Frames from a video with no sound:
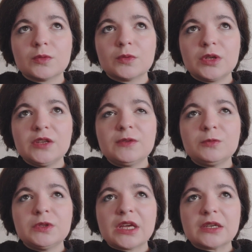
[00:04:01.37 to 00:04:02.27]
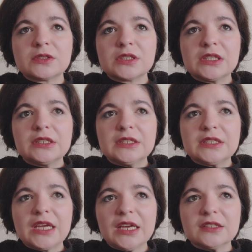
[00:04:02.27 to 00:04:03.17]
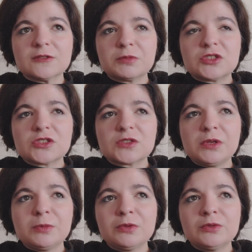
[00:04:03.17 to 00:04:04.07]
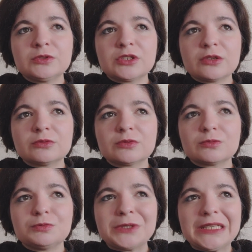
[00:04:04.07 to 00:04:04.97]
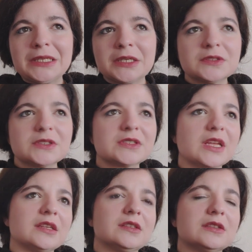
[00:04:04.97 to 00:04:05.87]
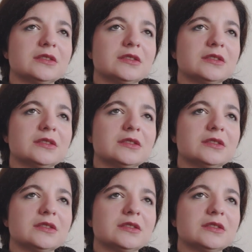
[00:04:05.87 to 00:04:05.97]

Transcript: even without ill intent, but just people who don't really understand